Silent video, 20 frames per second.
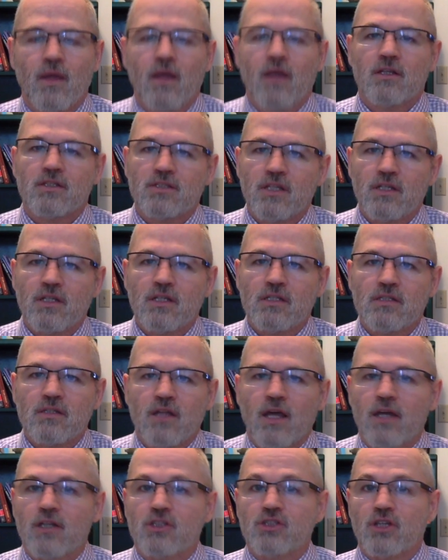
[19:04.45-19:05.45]
Cities
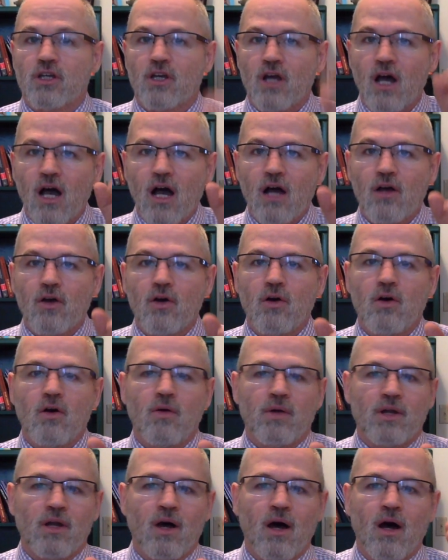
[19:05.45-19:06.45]
like Chicago
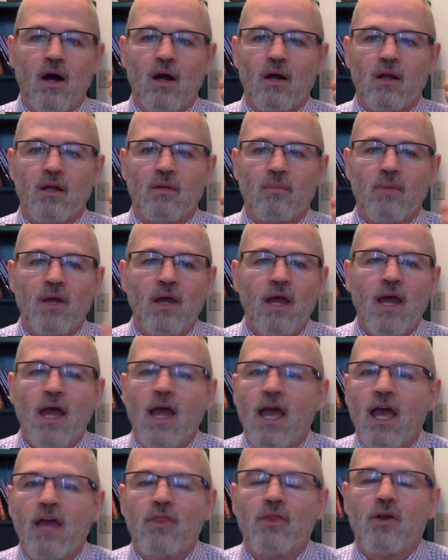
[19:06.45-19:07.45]
and Harlem
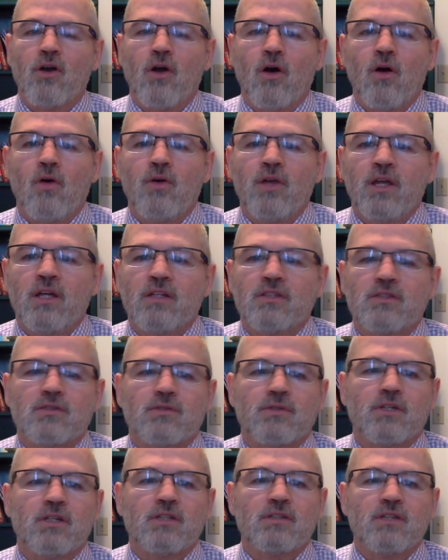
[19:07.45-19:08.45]
had their own
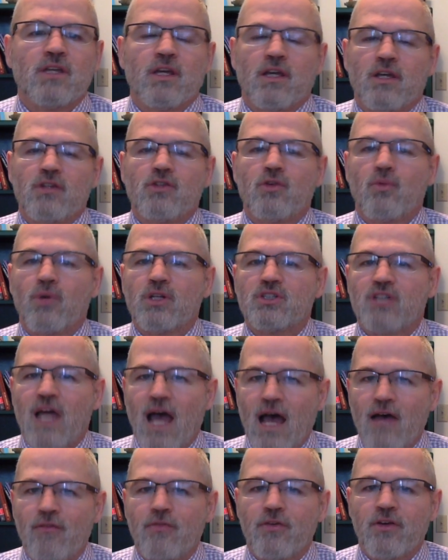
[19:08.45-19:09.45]
histories into which
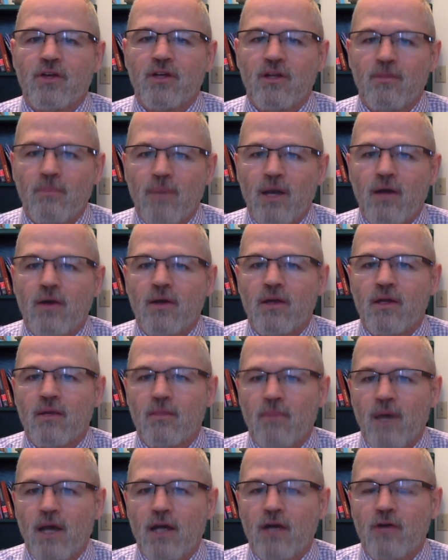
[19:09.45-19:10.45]
African American
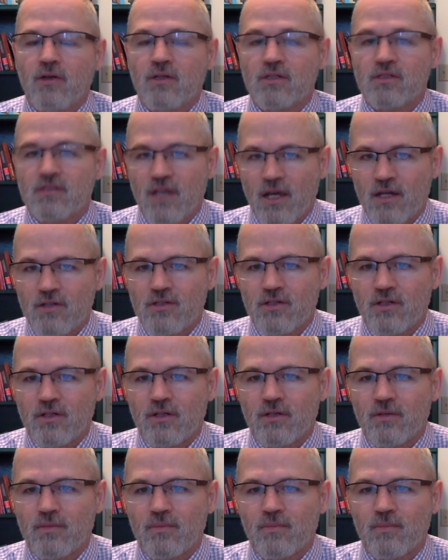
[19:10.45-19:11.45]
migrants entered.
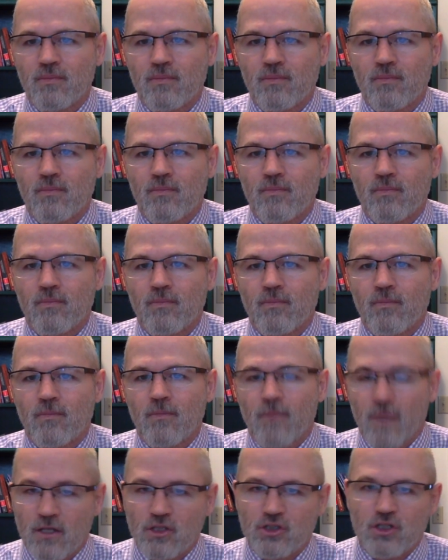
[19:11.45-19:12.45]

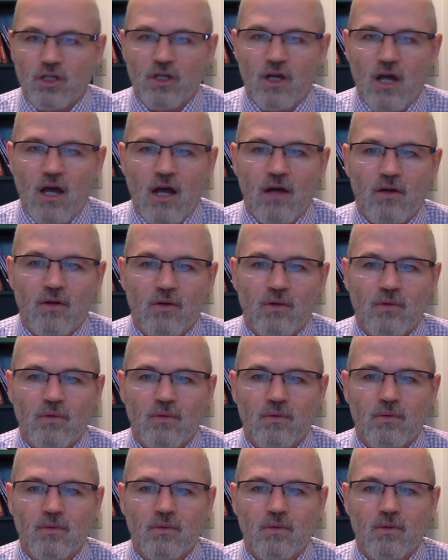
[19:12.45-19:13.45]
In Chicago,
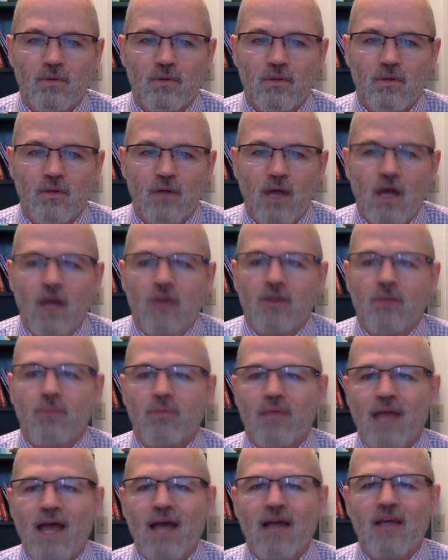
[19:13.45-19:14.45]
the
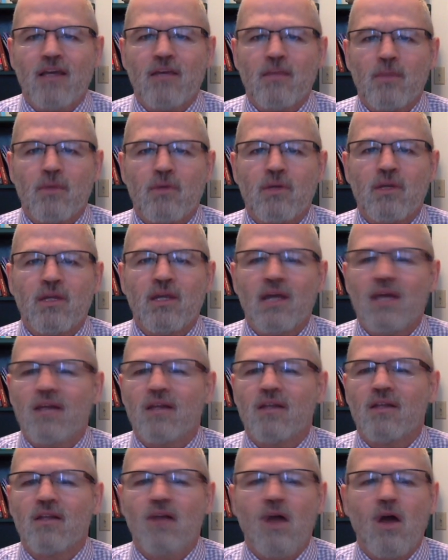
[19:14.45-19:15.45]
Black community had a
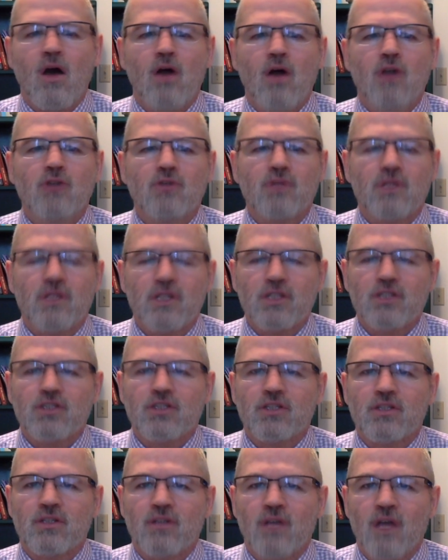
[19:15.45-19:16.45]
long
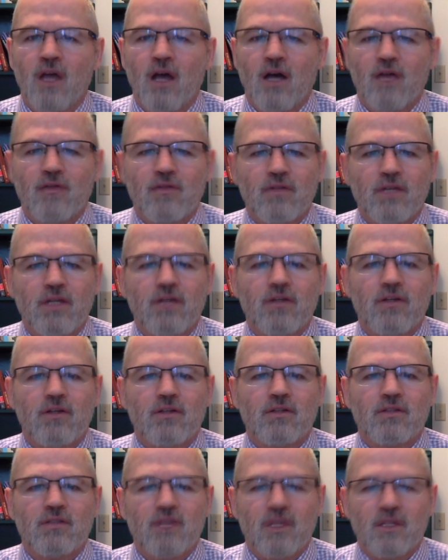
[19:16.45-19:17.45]
tradition of
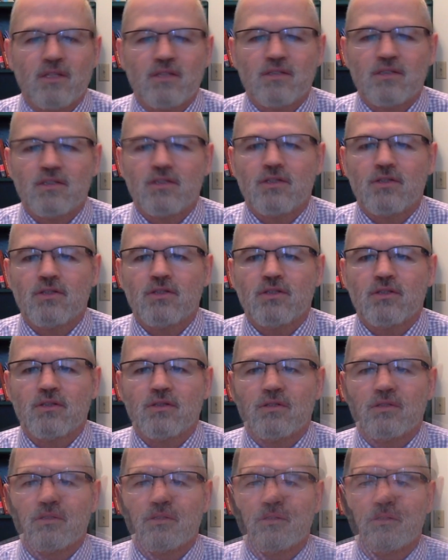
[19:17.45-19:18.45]
leaders and
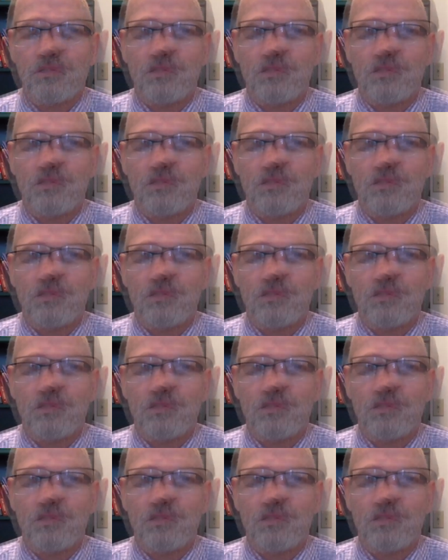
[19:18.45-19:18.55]
institutions.